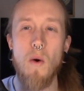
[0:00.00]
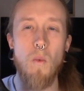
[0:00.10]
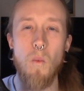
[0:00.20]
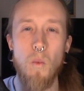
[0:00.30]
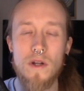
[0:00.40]

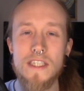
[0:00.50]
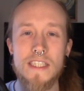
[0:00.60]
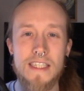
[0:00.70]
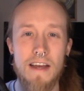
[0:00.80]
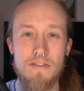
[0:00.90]
what
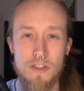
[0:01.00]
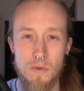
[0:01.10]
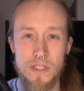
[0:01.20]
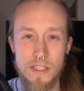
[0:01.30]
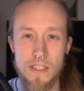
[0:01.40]
does this have to
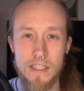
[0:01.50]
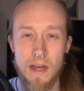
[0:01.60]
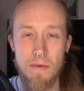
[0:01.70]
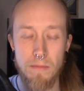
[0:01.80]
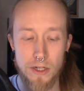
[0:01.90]
do with
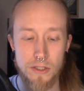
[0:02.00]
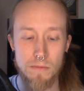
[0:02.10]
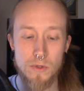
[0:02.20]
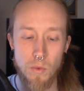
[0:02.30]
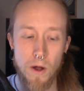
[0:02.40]
psilocybin
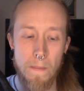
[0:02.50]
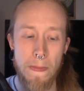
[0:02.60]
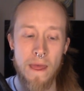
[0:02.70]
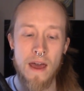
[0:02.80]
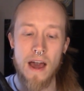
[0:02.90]
mushrooms? Well,
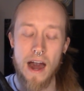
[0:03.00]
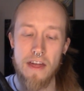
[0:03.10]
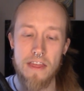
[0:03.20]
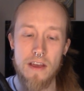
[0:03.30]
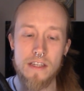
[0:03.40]

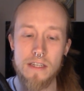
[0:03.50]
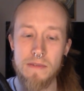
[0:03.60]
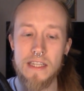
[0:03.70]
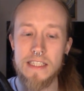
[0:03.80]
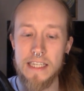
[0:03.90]
I think
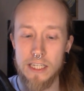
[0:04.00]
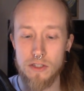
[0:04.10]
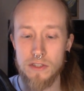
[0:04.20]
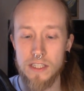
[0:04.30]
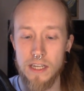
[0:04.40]
something that's
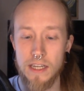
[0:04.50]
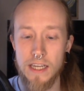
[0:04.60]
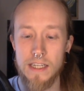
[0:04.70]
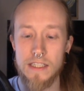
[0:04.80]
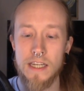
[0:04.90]
interesting
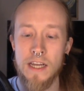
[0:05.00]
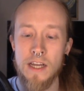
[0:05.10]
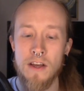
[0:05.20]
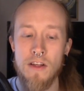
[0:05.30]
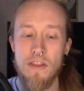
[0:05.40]
is
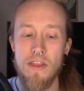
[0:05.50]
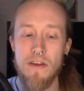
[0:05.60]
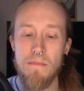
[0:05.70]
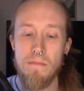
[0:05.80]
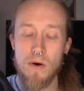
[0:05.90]

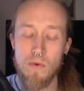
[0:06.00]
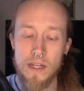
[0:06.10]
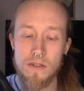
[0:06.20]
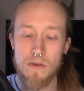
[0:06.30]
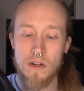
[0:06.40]
the
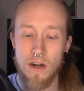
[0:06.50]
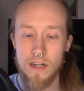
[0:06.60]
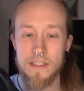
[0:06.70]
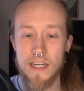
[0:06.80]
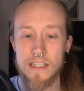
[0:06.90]
parental
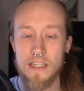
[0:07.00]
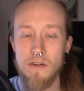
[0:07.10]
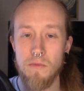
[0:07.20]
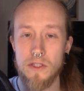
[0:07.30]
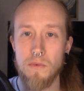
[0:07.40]
context
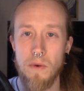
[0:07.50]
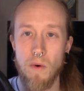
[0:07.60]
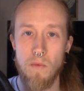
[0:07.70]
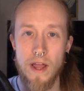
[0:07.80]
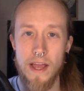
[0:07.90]
in which we
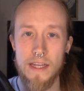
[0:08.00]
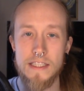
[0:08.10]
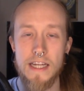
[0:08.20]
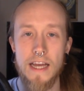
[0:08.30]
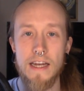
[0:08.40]
were
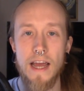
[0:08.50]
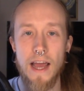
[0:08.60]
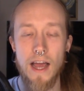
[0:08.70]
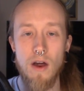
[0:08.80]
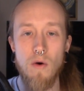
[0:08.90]
raised and
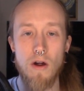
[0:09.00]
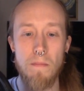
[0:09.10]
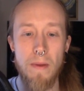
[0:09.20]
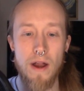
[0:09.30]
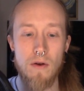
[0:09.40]
how
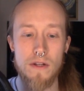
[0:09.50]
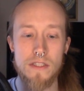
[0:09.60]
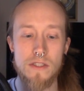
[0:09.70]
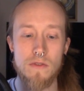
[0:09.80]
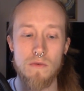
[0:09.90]
our
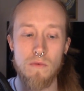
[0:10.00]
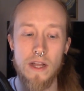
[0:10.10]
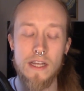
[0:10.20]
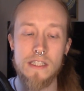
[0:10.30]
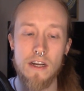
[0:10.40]
parents
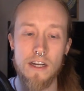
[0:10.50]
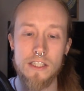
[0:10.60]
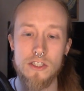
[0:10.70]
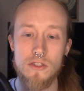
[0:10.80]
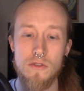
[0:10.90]
raised
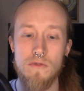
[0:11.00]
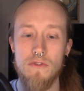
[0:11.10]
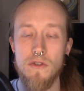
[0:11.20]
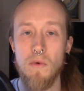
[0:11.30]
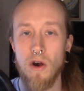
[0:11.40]
us to
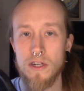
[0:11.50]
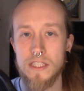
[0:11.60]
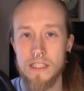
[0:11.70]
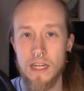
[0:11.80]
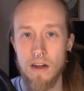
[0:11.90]
view
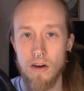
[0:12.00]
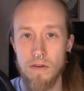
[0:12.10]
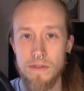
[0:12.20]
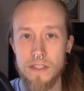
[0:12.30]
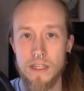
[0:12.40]

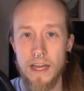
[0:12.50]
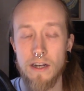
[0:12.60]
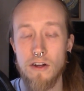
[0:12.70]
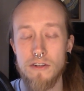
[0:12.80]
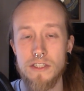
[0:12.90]
ourselves
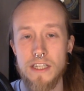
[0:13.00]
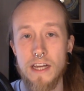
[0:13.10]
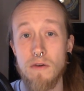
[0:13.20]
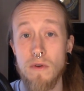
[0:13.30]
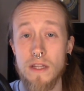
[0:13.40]
and
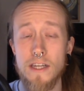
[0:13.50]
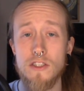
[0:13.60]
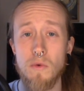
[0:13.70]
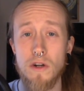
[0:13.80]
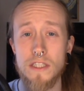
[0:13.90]
understand and
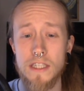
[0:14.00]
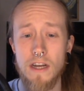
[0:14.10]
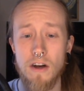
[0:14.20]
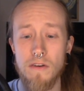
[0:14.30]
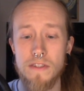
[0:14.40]
relate to
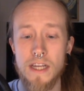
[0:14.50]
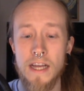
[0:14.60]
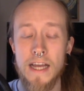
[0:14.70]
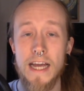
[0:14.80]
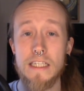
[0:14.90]
ourselves
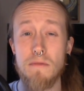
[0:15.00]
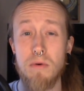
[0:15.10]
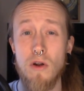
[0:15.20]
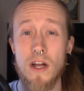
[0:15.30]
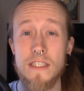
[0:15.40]
as a
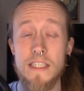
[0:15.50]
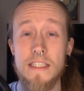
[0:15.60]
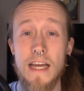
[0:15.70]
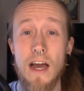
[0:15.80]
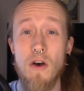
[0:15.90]
proxy
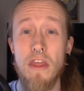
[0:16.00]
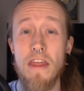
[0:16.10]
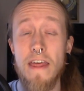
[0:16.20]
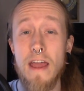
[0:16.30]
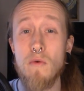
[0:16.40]
to how
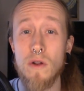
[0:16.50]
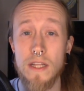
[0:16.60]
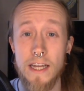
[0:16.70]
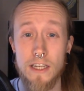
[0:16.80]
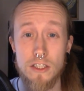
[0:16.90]
they
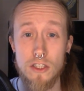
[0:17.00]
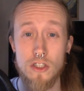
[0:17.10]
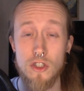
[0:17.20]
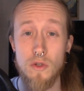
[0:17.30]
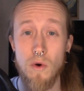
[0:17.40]
related
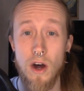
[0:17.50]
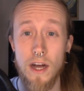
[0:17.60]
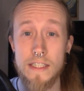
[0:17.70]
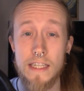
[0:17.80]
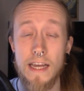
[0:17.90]
to
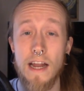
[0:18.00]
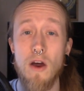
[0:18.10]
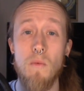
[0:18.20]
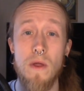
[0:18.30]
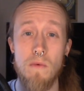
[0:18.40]
us and
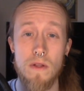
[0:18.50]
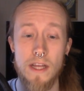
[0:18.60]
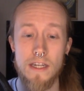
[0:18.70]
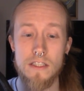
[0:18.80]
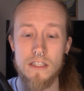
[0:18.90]
how we
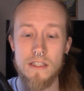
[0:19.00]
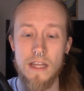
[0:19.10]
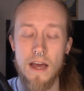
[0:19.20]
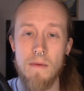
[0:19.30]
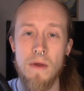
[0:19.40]
related to
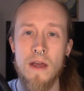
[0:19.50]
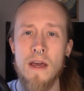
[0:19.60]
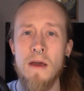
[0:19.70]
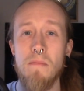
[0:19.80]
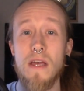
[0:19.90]
them
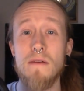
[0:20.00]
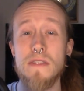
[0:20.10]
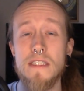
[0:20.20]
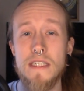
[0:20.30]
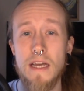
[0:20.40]

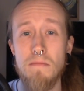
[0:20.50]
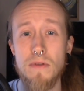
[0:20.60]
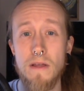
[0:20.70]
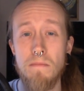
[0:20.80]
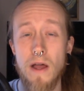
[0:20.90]
becomes the
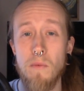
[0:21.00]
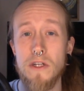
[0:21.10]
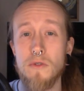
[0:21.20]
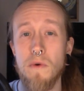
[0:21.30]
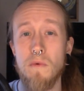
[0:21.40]
template by
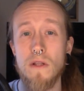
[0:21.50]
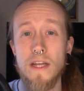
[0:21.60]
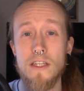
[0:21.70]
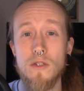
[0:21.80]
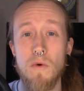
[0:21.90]
which we
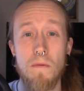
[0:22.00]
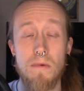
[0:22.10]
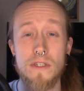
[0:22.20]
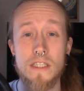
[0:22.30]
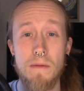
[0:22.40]
relate to our
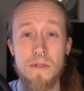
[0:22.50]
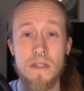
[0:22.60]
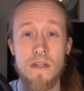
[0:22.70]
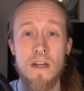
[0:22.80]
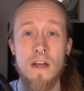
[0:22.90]

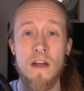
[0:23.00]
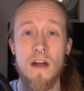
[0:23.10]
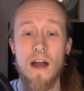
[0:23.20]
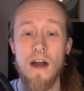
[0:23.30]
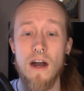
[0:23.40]
perception
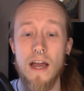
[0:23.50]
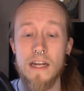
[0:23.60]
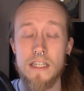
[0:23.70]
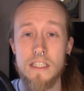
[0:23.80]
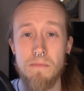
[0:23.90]
uh,
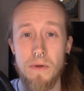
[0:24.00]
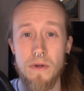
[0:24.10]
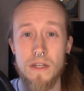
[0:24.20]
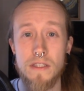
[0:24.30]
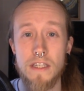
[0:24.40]
and
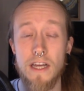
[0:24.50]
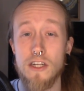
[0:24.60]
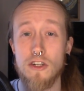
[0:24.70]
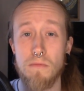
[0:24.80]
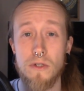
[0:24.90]
experience
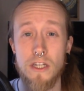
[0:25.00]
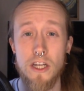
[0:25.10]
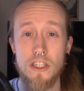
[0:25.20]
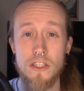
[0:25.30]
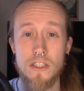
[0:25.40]
and
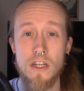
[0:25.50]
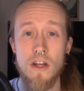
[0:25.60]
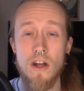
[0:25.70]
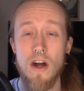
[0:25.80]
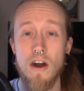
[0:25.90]
interpretations
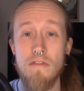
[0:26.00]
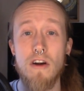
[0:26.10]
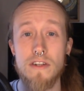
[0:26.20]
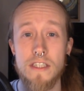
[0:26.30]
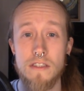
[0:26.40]

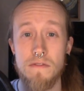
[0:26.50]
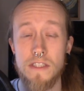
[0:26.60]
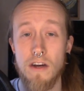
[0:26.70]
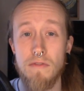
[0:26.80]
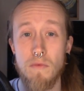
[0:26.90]
of our sense
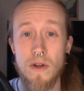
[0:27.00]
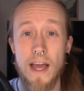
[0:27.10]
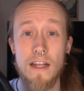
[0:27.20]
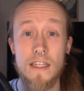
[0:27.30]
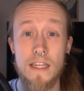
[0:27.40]
of self and
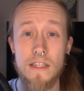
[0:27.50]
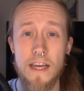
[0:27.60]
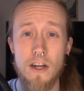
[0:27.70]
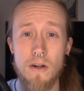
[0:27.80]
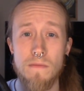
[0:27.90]
reality
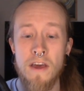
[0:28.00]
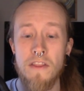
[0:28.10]
later.